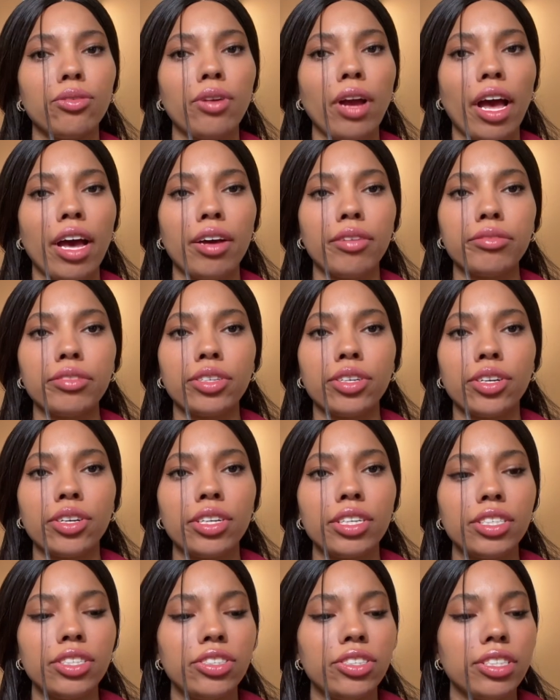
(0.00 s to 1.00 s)
Have
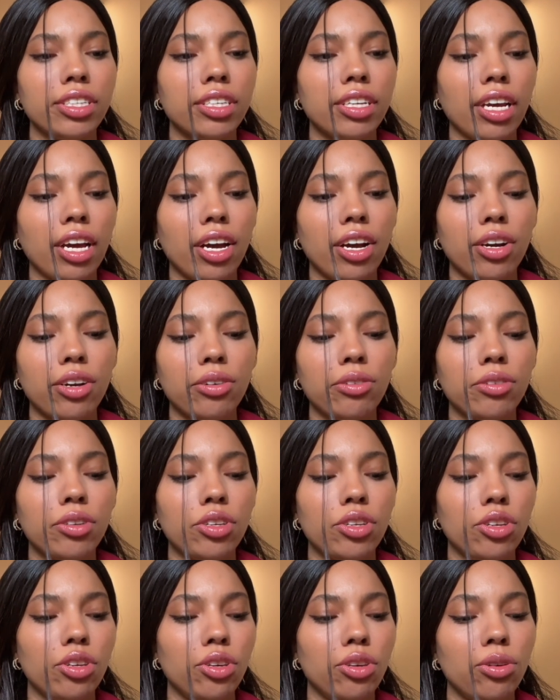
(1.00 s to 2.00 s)
courage in how
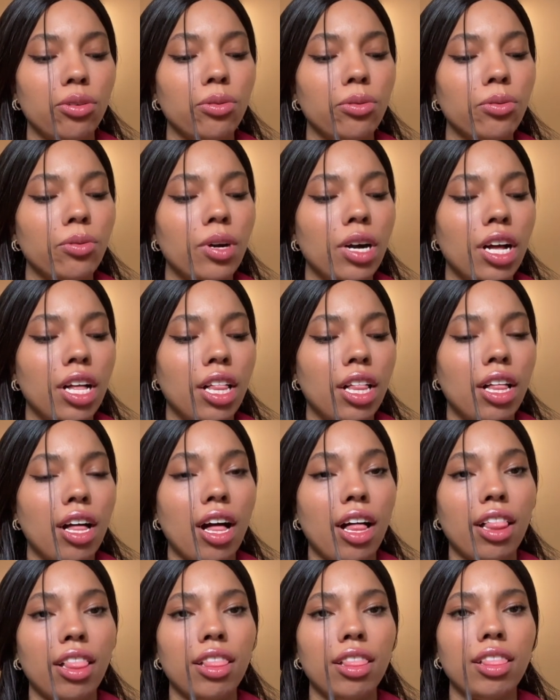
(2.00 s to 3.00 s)
you
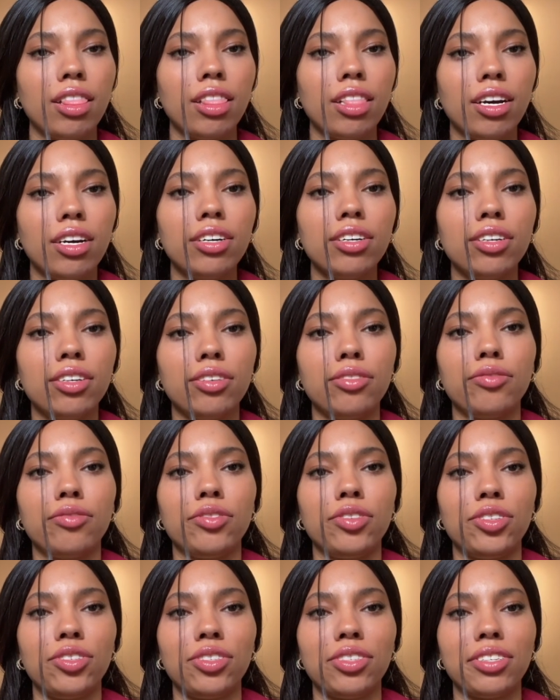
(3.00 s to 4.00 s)
love
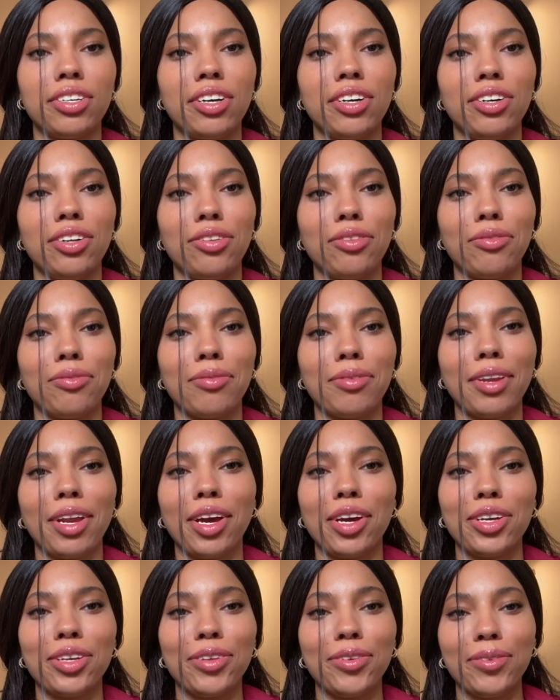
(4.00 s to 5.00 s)
yourself and
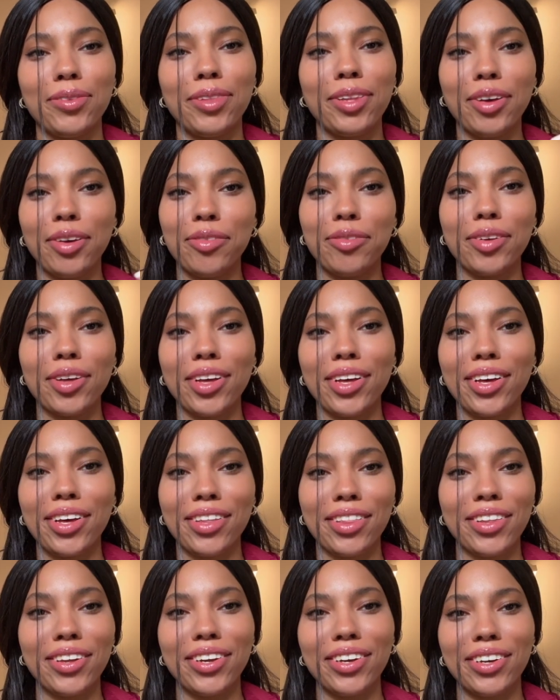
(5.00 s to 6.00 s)
how you love
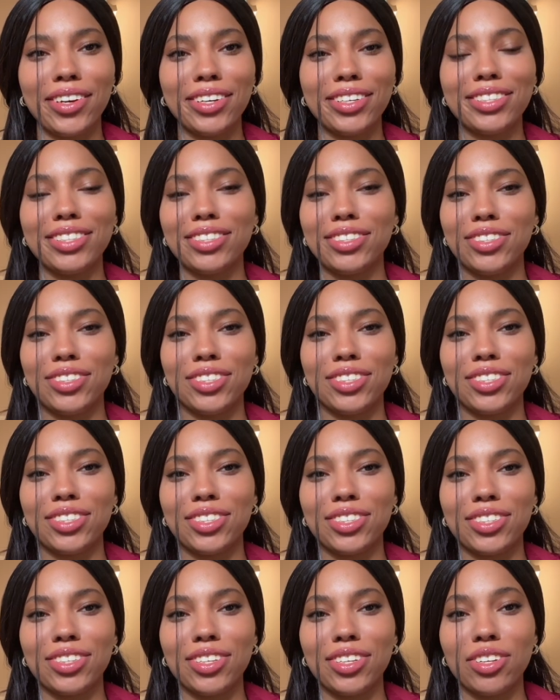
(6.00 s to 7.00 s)
others.
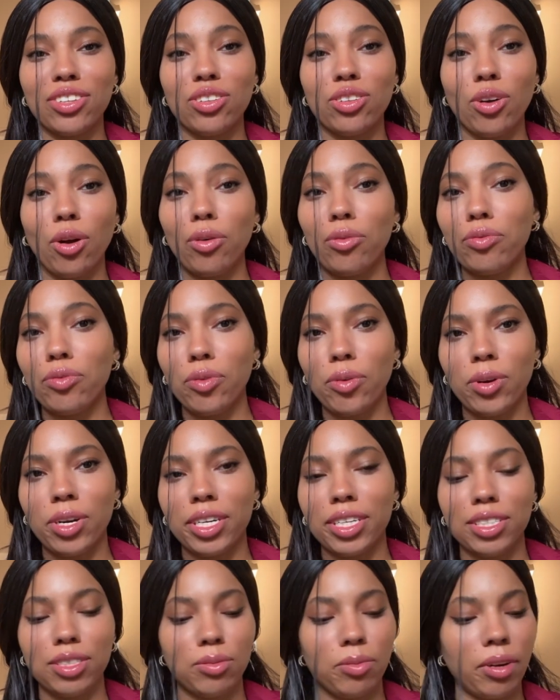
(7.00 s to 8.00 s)
Just go for
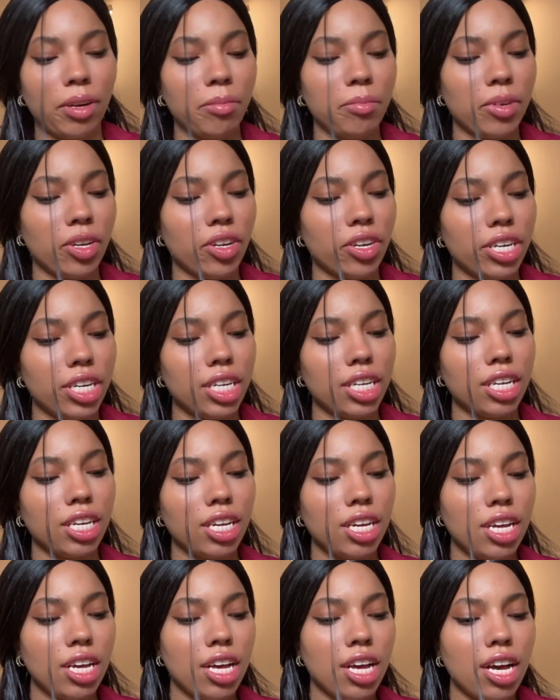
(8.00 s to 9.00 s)
it, is what I'm hearing.
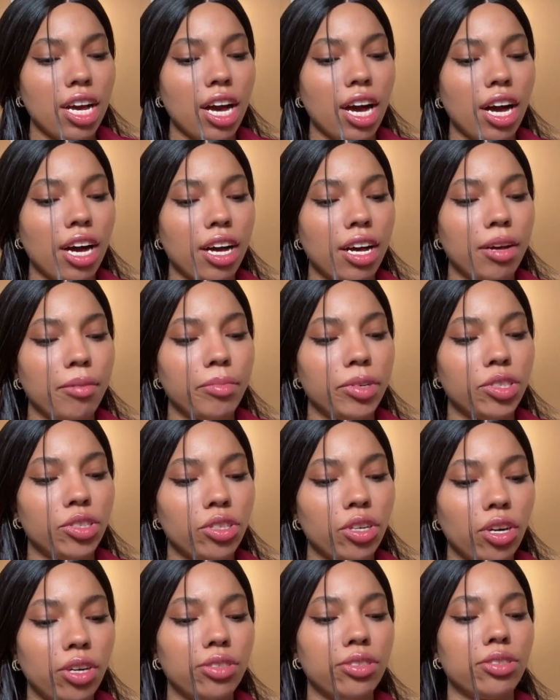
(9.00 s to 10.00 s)
But you're
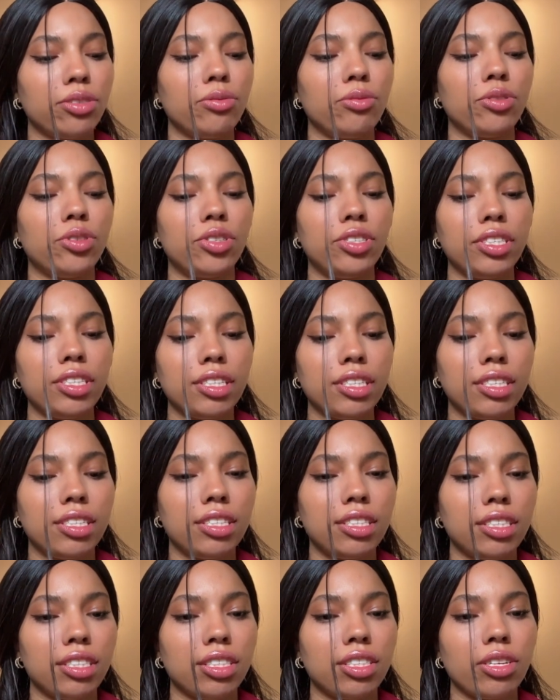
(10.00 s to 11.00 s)
also learning
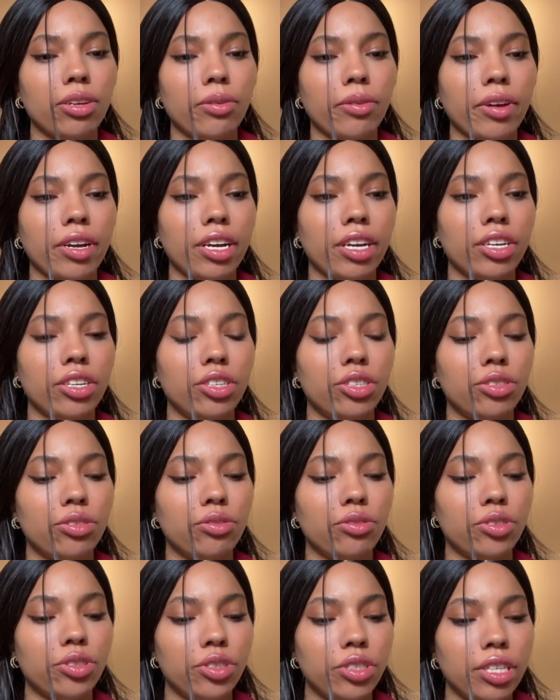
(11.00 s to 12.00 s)
this, okay? You're
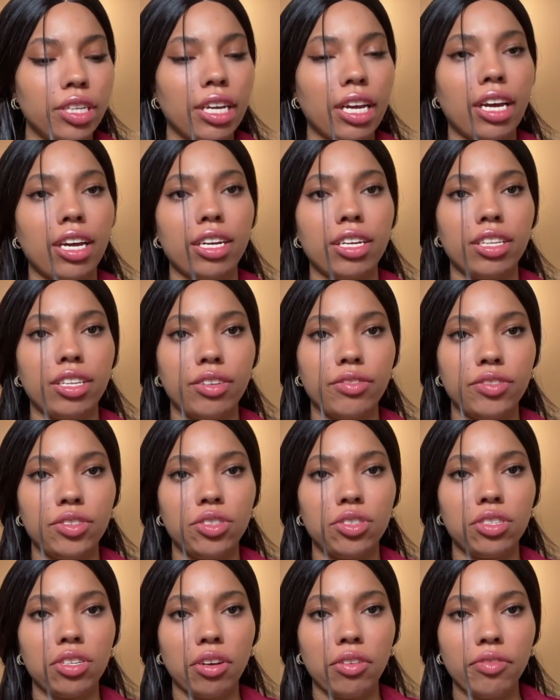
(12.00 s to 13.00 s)
learning how to love
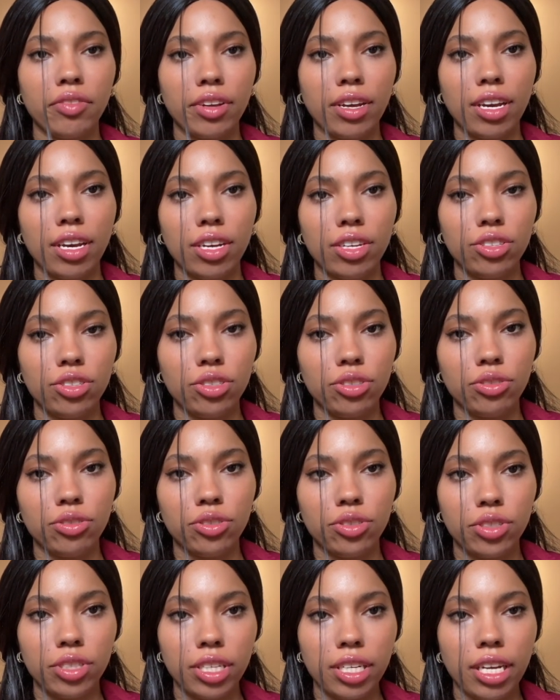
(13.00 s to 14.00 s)
yourself again. You're
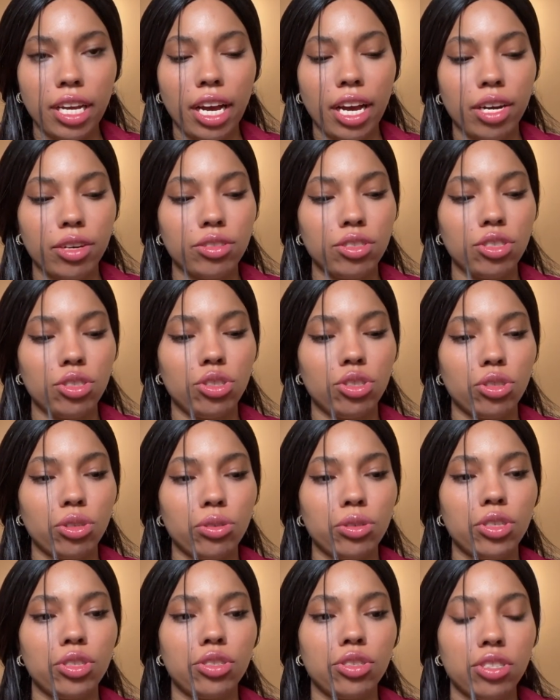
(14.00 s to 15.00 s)
learning how to show
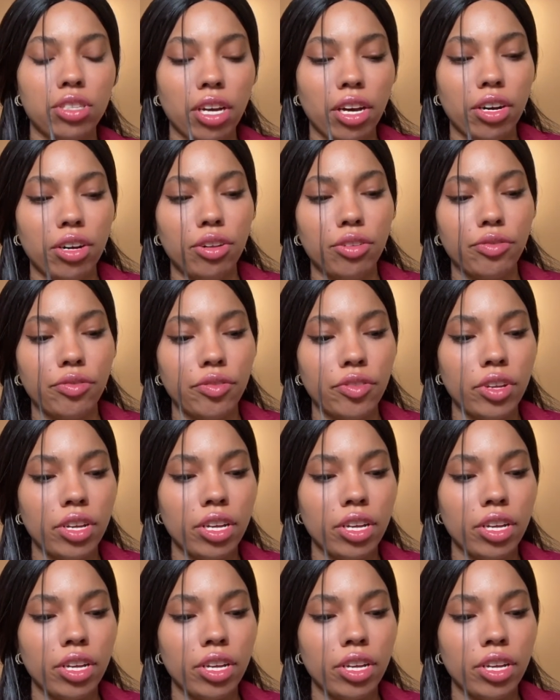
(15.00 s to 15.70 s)
yourself